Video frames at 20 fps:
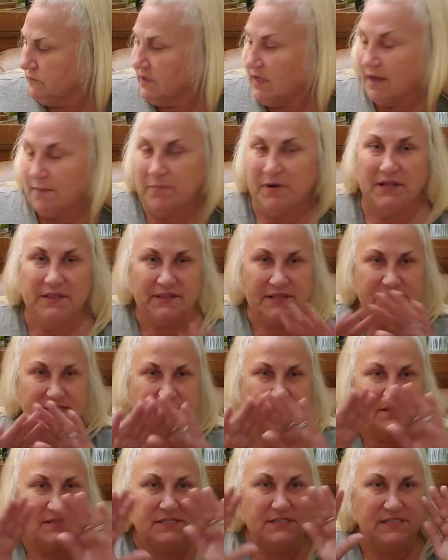I bought
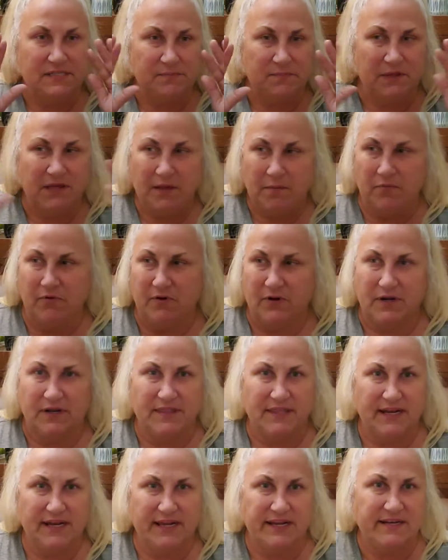this display board
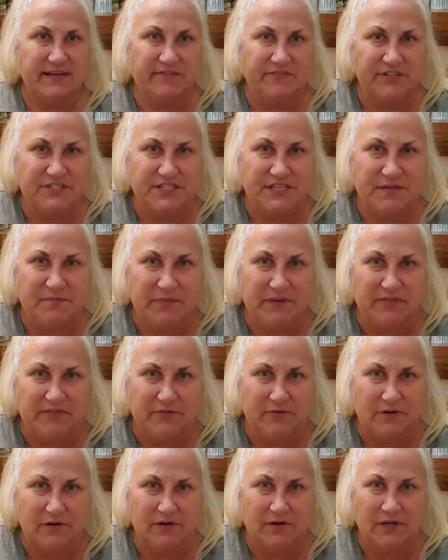that I'd never seen
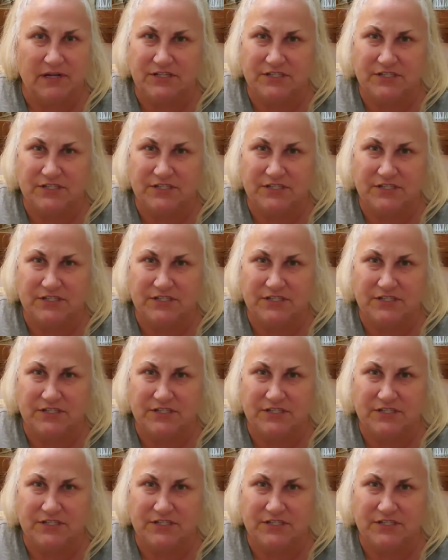before.